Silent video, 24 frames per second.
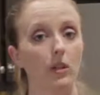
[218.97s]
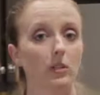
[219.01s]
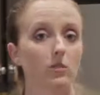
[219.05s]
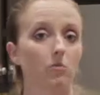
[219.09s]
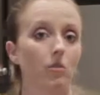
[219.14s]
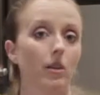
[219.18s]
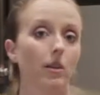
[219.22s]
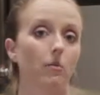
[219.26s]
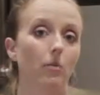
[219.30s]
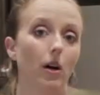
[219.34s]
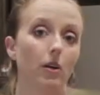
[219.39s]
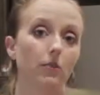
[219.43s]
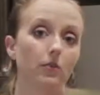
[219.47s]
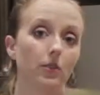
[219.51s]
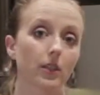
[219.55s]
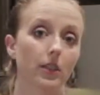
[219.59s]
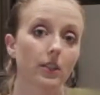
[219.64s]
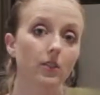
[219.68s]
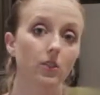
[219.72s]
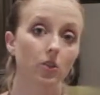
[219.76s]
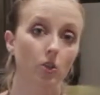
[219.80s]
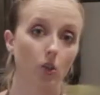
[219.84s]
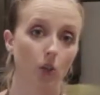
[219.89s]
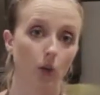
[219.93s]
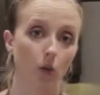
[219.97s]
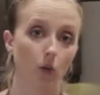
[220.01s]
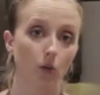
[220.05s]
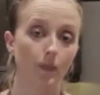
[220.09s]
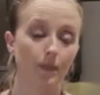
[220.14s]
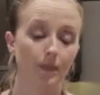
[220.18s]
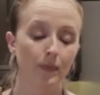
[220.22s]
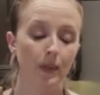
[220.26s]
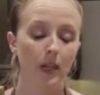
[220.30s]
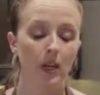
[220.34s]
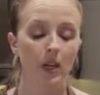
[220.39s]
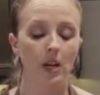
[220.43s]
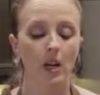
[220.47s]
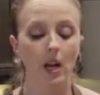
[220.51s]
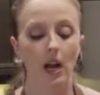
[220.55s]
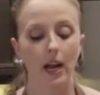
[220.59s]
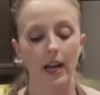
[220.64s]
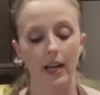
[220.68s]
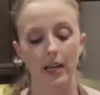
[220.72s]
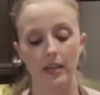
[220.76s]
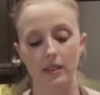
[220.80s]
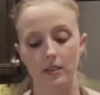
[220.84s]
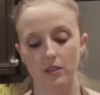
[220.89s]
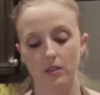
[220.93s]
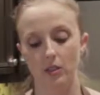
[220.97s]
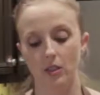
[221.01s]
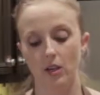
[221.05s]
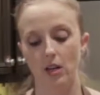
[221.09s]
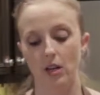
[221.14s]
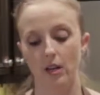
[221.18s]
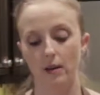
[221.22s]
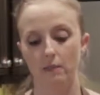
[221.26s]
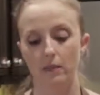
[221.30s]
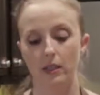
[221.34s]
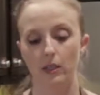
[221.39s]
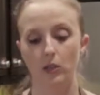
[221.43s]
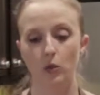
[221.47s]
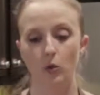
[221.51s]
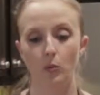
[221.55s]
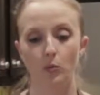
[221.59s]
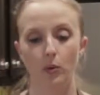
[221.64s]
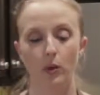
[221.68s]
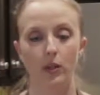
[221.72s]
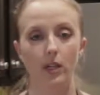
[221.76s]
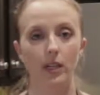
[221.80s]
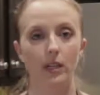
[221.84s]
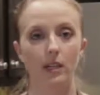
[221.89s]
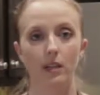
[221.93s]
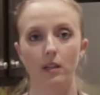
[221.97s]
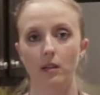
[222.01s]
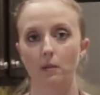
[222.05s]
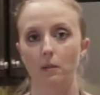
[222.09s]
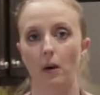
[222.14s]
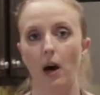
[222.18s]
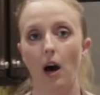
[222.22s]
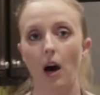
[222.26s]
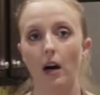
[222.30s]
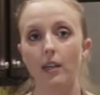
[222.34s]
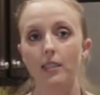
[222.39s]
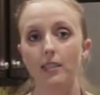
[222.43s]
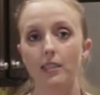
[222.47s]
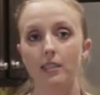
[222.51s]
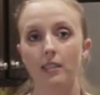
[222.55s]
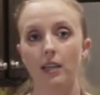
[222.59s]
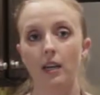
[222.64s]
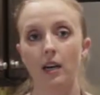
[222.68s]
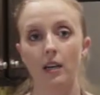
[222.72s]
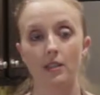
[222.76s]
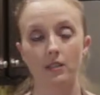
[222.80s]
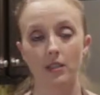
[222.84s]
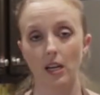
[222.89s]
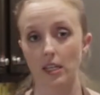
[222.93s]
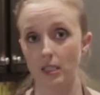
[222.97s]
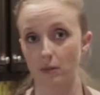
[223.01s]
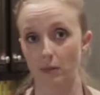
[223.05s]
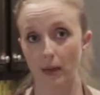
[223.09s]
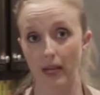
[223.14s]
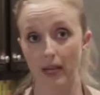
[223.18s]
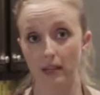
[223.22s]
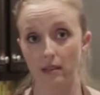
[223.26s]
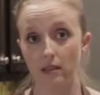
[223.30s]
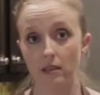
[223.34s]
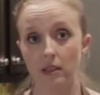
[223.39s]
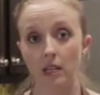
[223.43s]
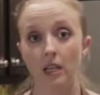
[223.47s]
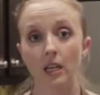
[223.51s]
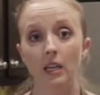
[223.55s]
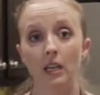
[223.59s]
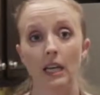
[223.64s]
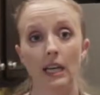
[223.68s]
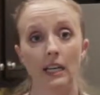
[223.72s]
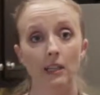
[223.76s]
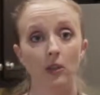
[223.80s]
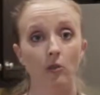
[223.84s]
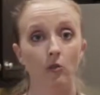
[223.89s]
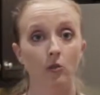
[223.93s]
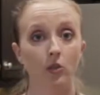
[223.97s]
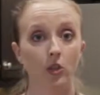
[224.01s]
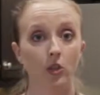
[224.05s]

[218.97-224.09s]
works really well for this too. And you put it in a pot, saucepan, and you